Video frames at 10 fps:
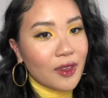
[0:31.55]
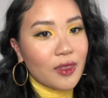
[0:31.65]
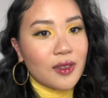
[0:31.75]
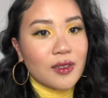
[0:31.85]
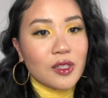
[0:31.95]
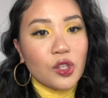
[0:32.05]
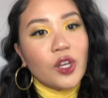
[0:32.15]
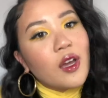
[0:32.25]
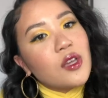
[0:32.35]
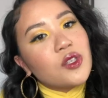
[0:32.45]
this look
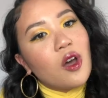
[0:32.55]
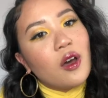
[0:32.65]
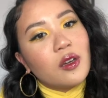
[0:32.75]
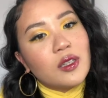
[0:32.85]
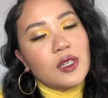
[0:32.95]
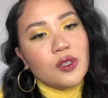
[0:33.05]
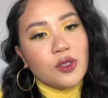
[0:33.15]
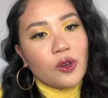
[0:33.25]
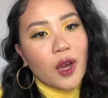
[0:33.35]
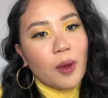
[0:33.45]
I saw on
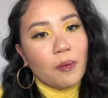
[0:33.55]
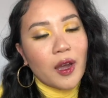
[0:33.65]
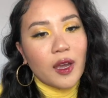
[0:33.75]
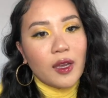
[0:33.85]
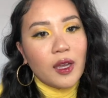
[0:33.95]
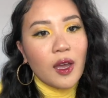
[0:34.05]
Instagram by